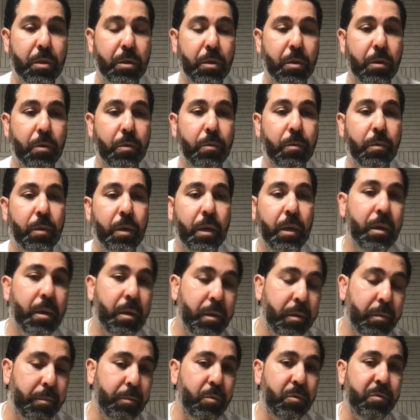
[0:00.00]
So
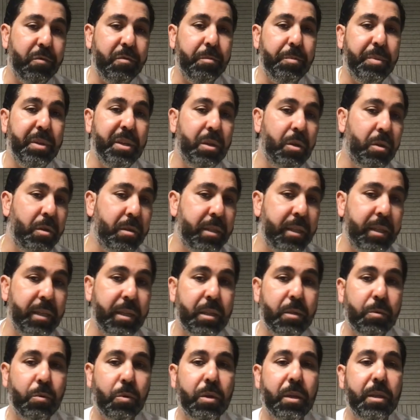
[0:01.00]
moved beyond the
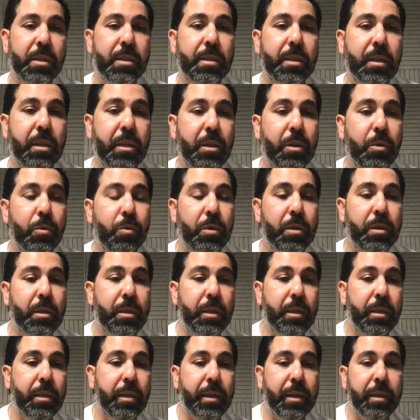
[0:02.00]
network and
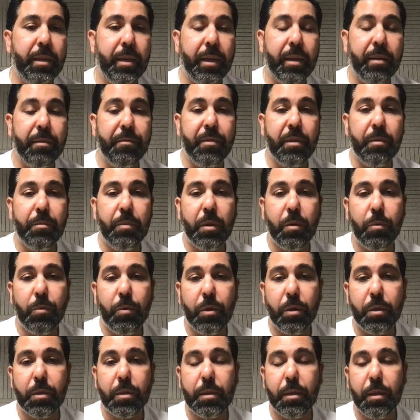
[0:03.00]
security, and VMware
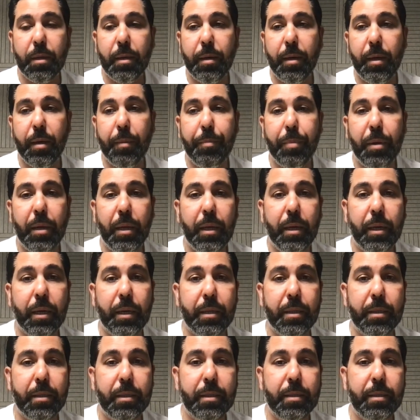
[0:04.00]
was a player
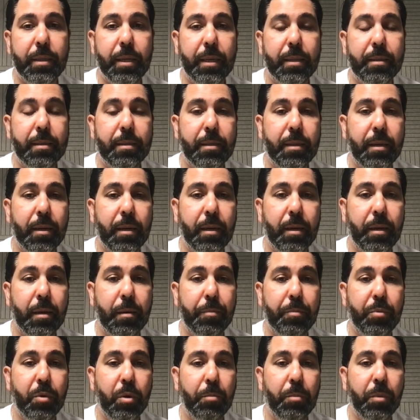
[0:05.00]
in
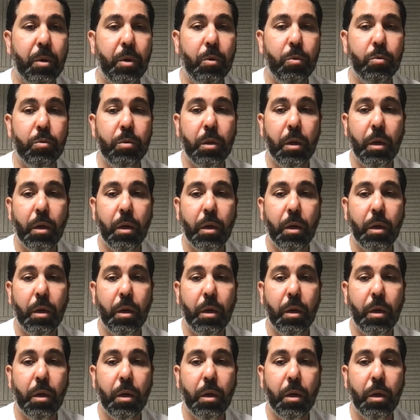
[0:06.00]
that promote